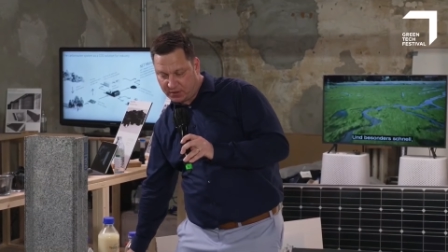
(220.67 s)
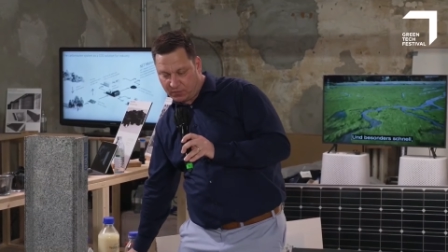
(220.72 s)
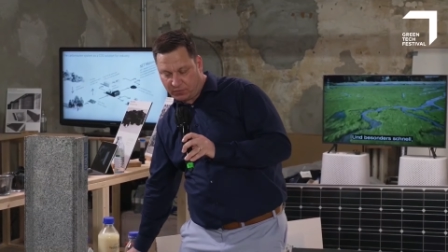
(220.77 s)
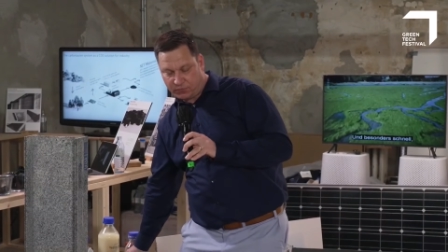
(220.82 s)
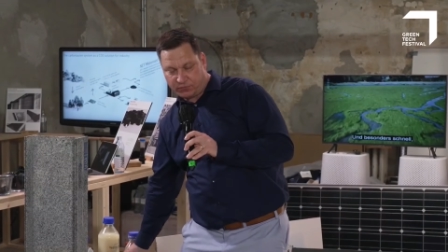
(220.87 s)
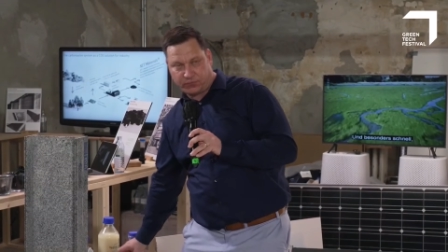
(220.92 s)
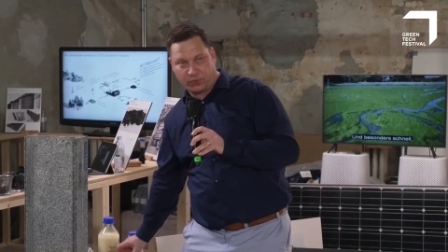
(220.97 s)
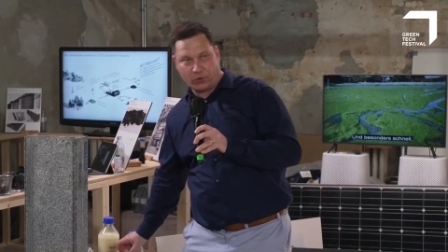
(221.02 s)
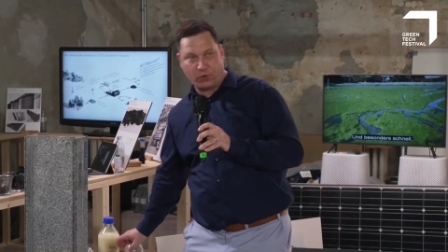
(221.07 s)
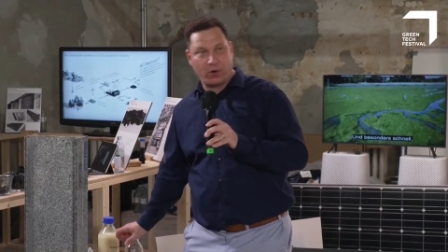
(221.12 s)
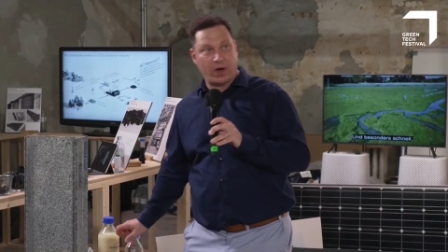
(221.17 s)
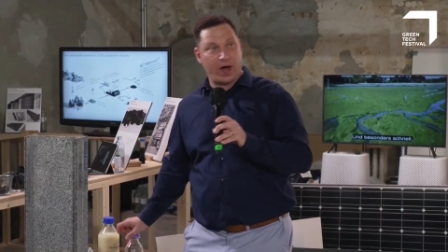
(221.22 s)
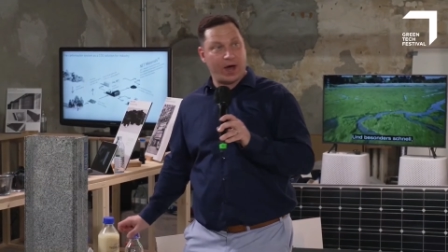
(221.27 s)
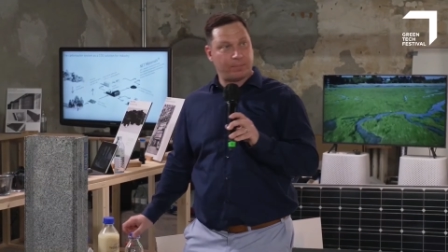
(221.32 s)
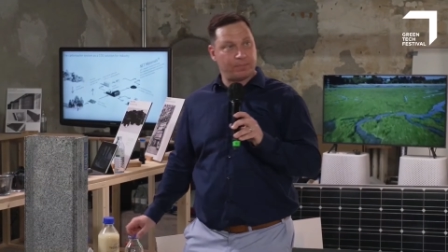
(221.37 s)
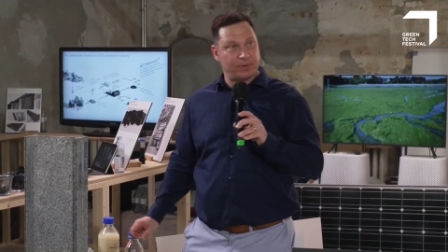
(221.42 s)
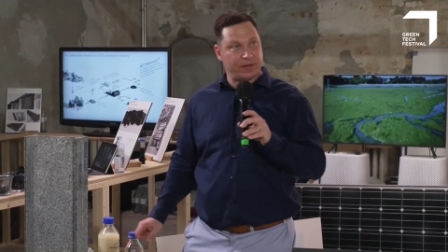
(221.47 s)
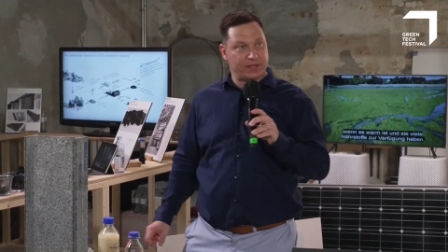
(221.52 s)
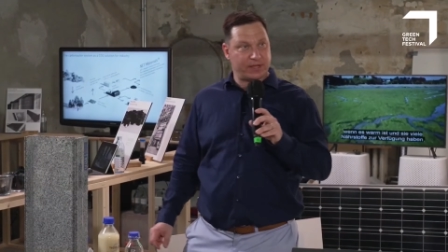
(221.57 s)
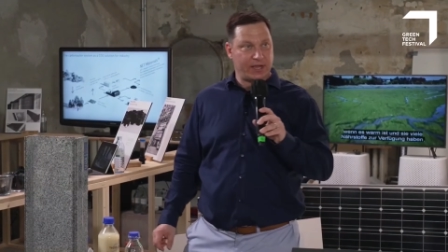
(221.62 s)
for
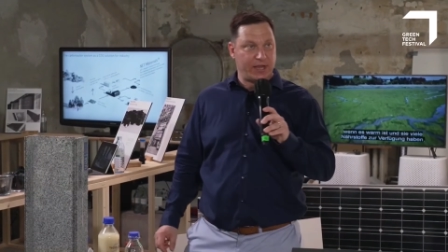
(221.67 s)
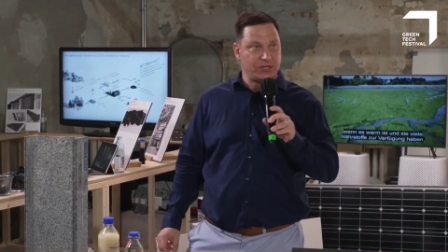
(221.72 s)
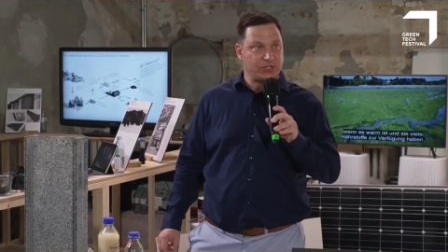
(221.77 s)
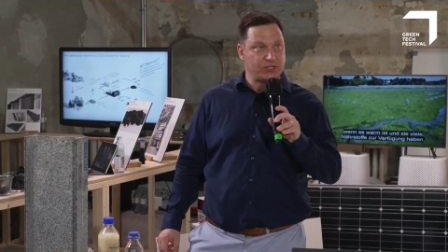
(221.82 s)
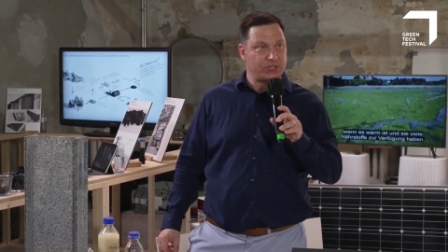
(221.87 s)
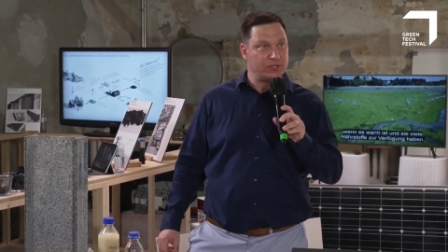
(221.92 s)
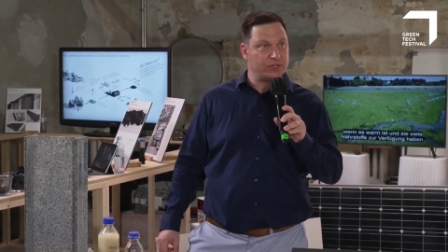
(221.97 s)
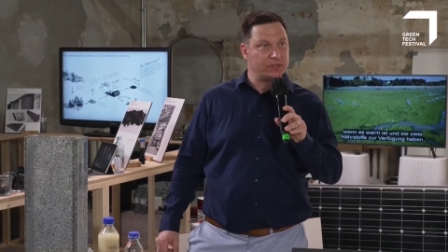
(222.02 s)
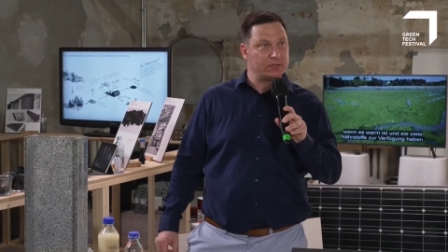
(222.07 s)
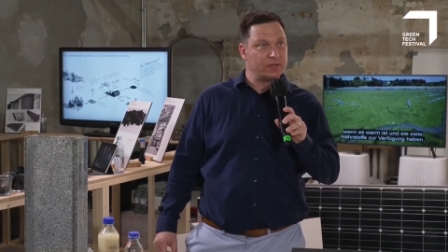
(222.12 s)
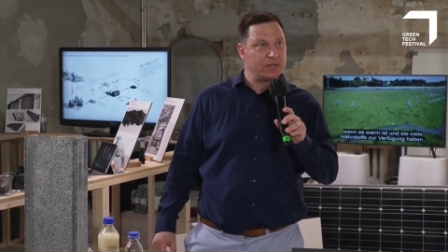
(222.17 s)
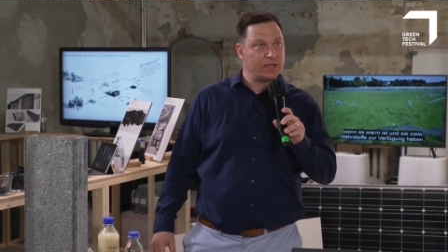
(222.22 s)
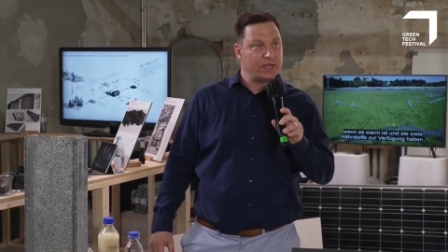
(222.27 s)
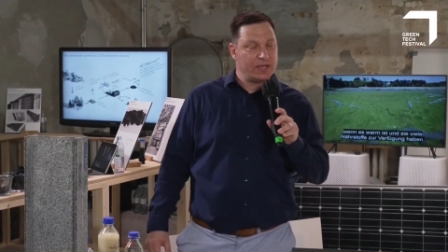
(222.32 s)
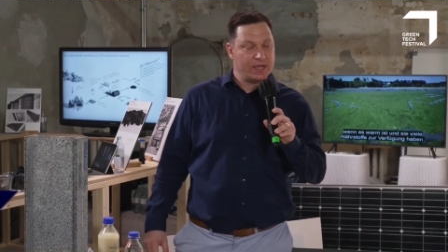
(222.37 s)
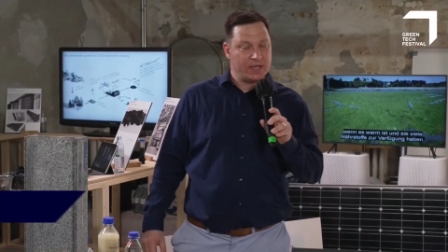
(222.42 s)
application